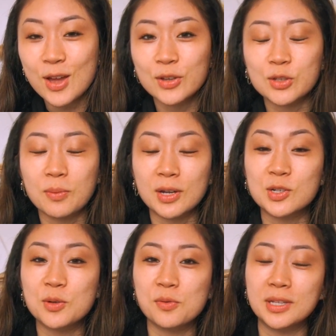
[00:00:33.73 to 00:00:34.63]
So I'm
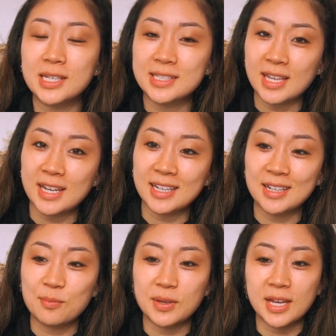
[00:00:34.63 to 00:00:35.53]
actually really
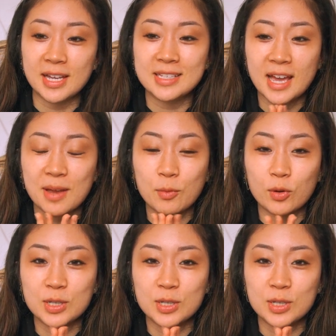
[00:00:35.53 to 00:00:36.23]
excited because I'm going